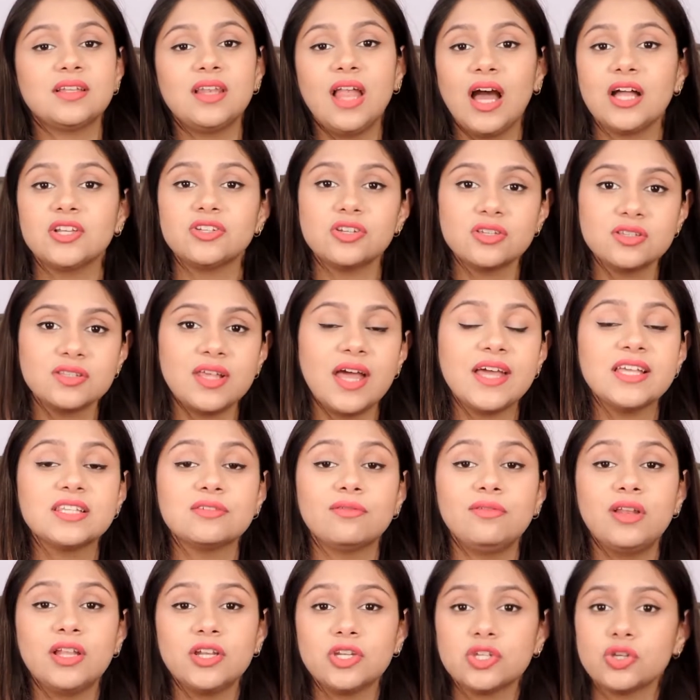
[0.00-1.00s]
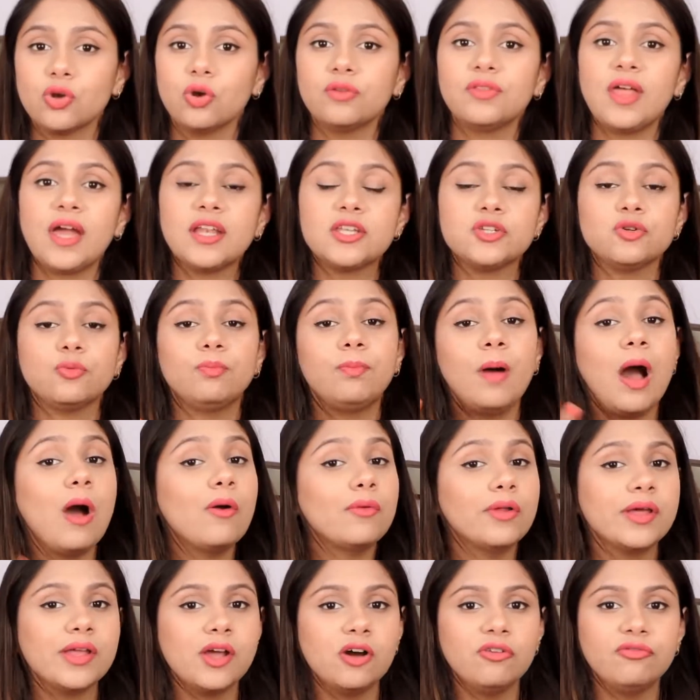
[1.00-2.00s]
The larger size will ensure that you
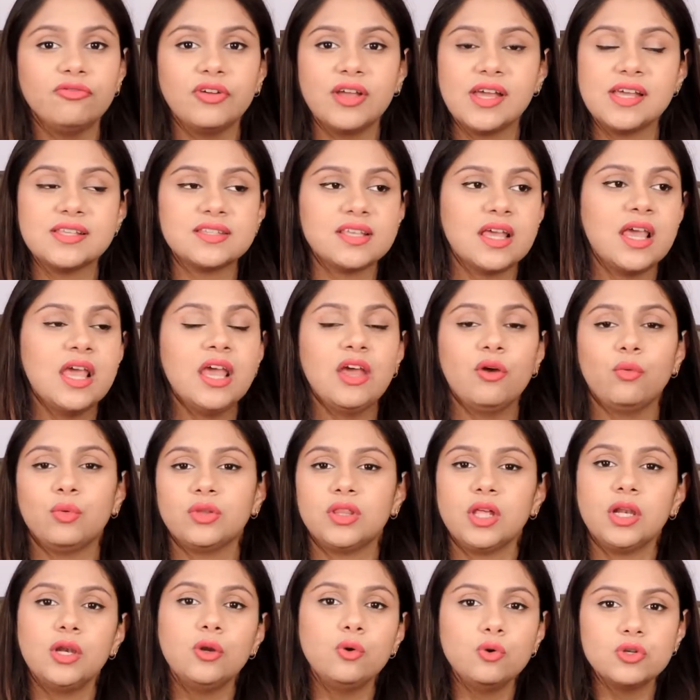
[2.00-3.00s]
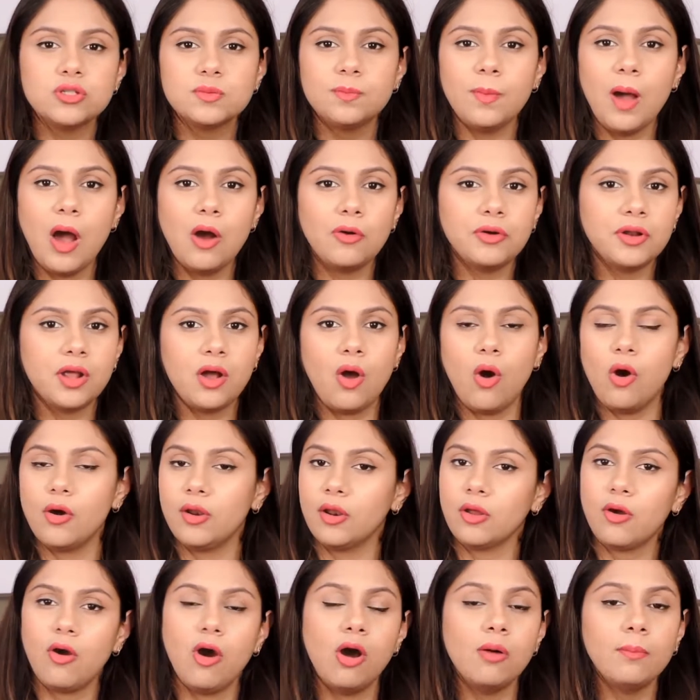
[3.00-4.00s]
powder your face with a loose powder
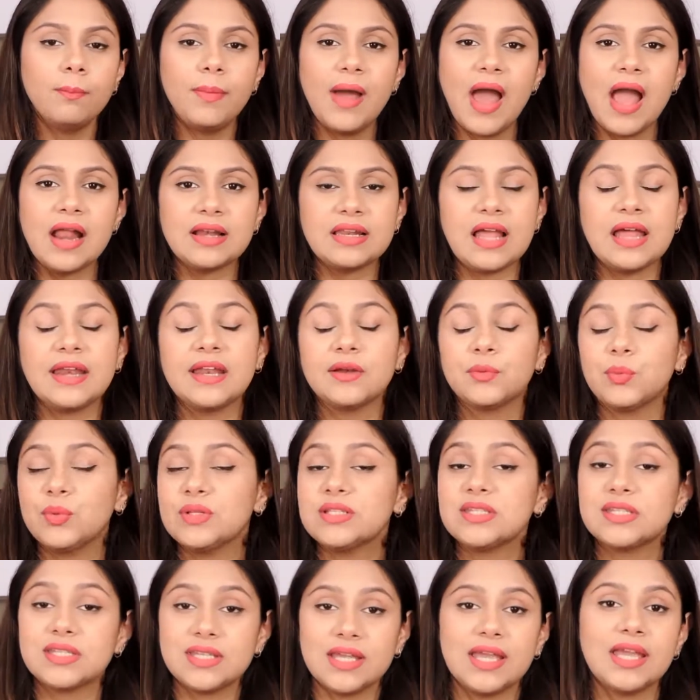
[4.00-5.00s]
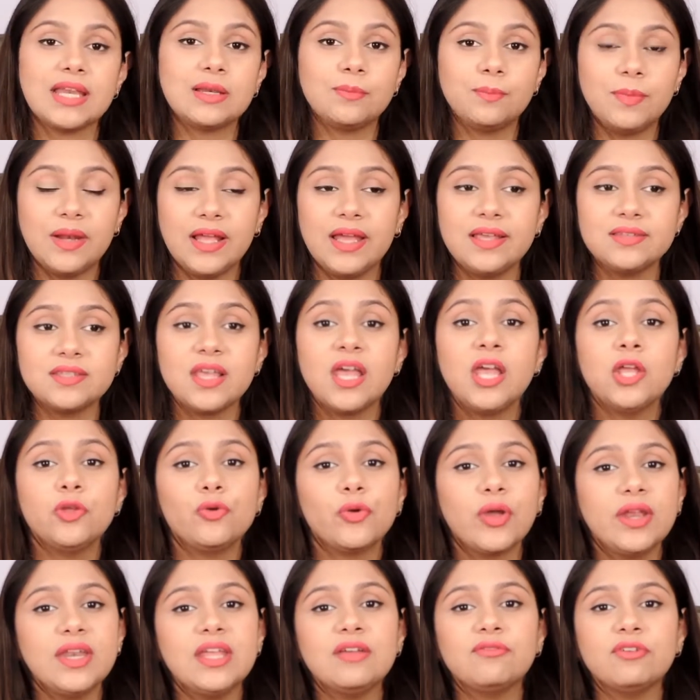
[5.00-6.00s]
or a compact and it will stay in place.
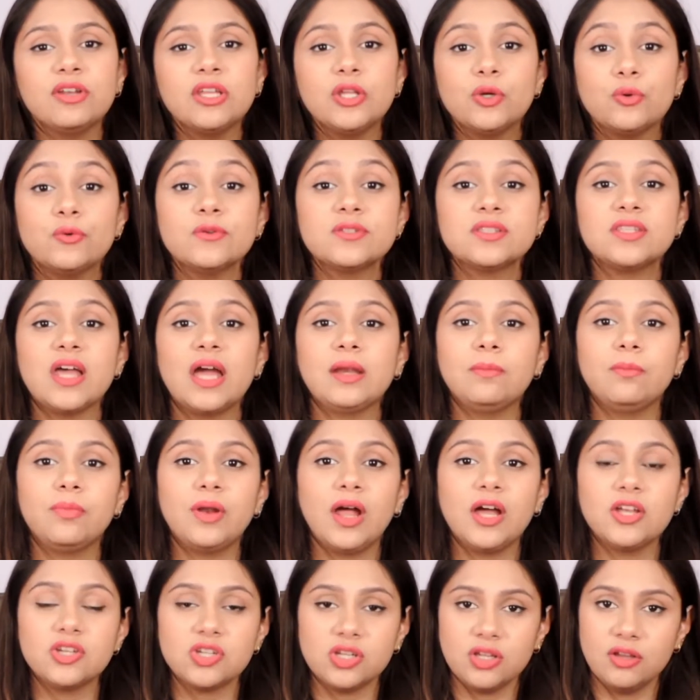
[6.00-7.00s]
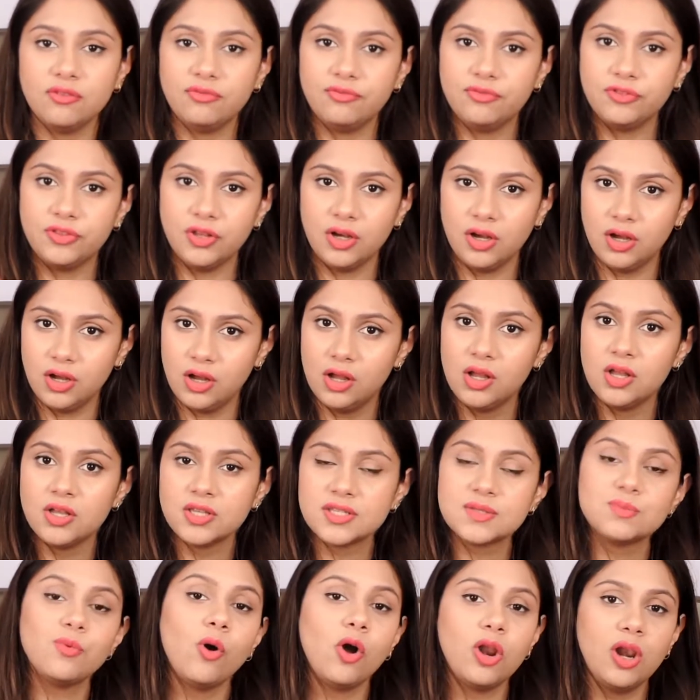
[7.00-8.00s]
You can even use that brush if the
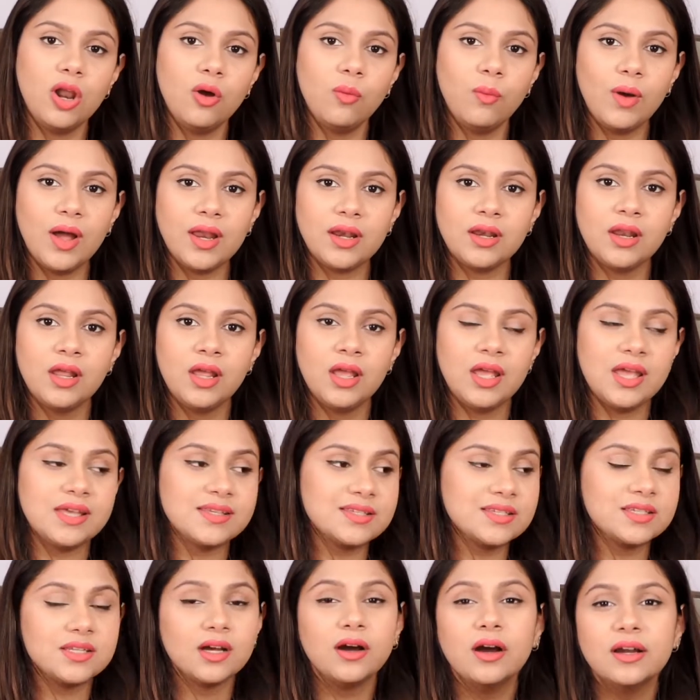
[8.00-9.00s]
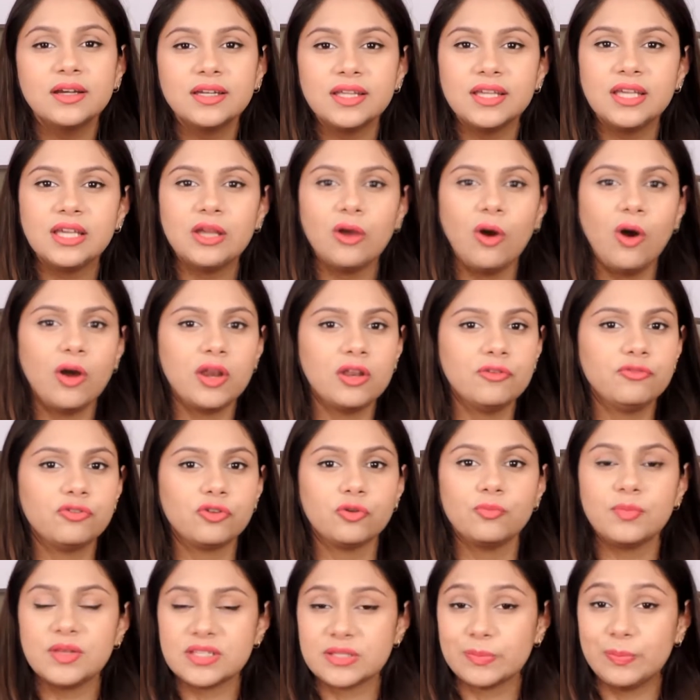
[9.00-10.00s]
smaller one is dirty or
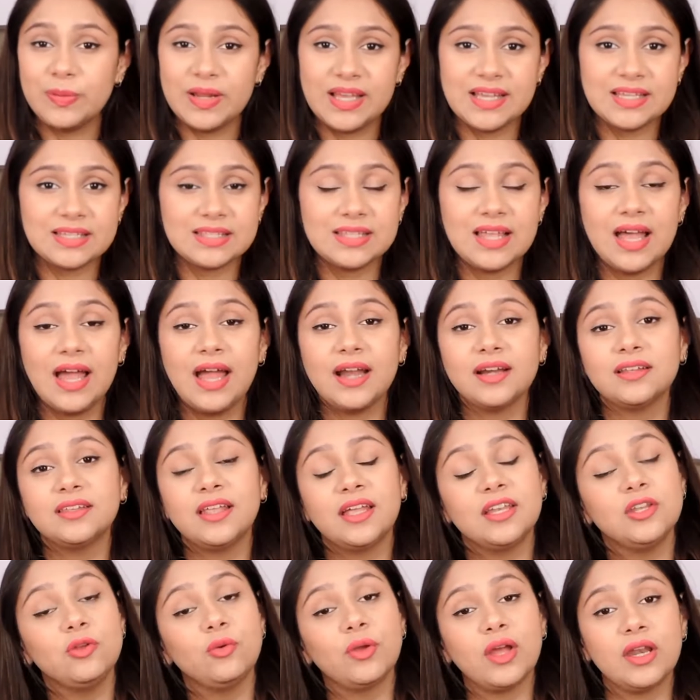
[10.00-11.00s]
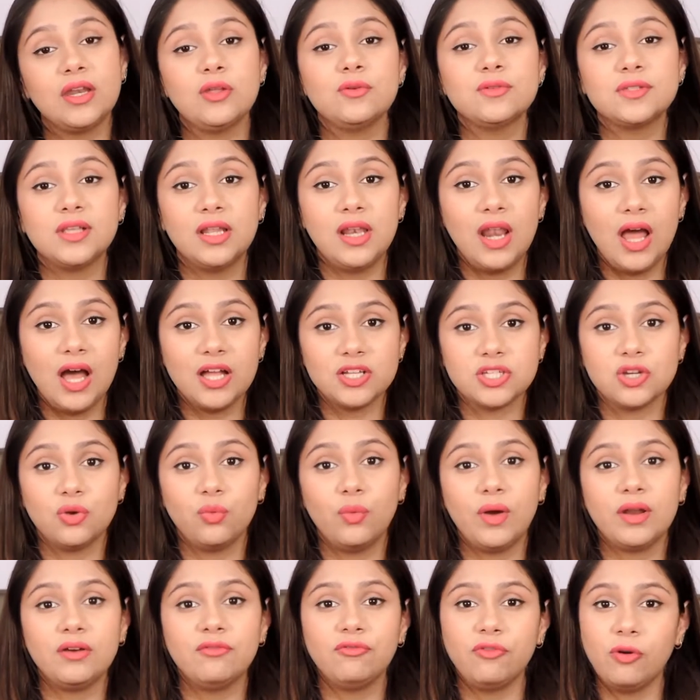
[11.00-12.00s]
if you misplace that, then you can use the
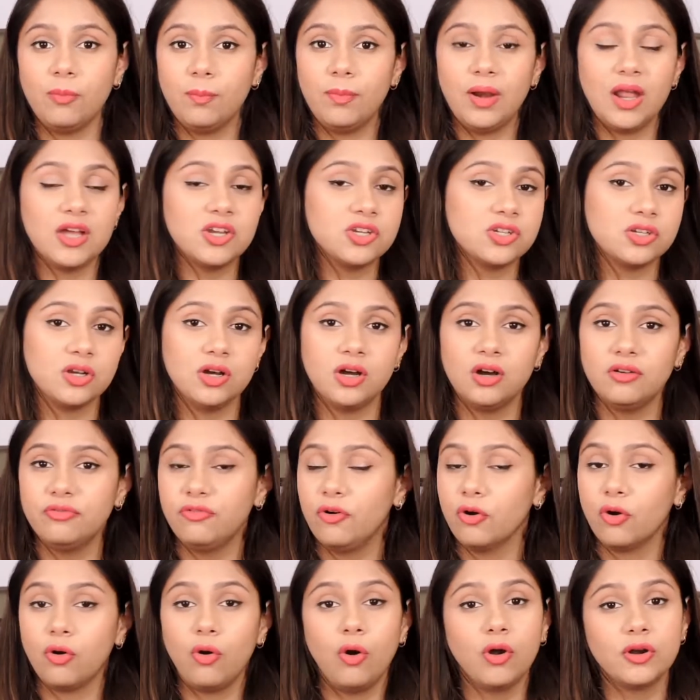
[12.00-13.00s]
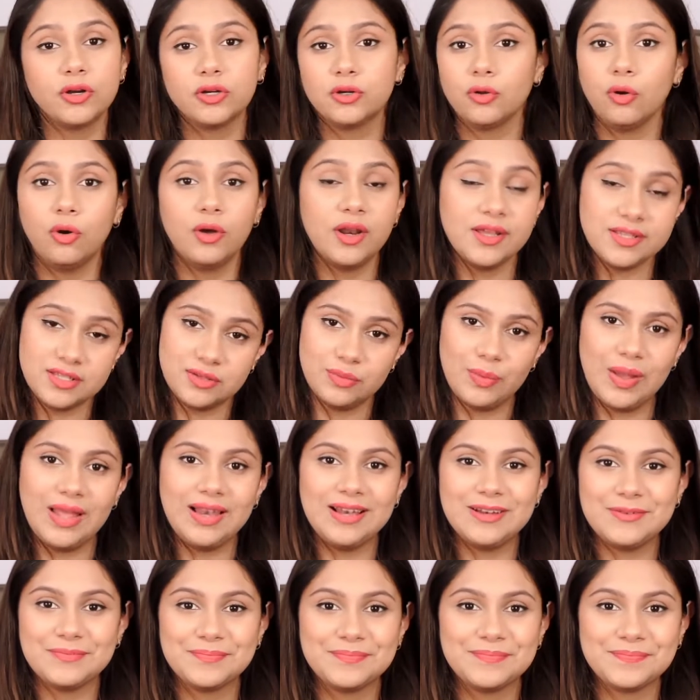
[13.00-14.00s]
larger one for blusher, for contour as
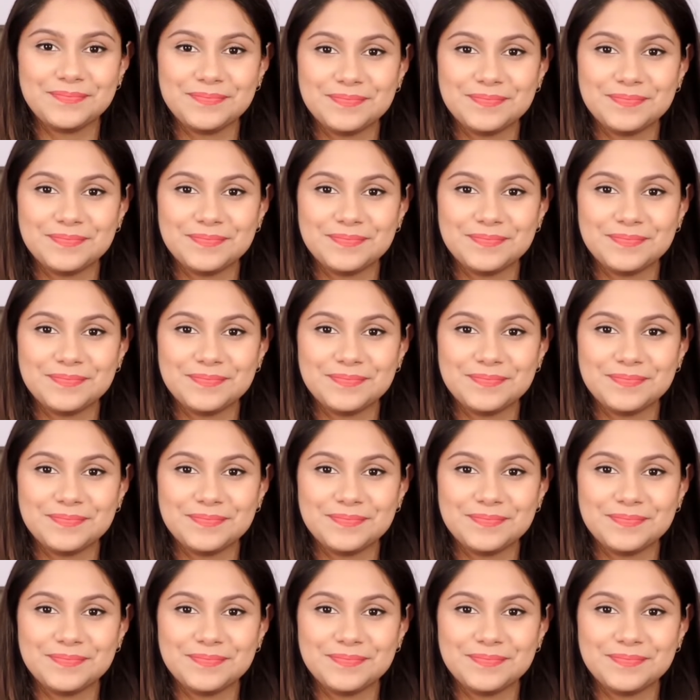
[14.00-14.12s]
well.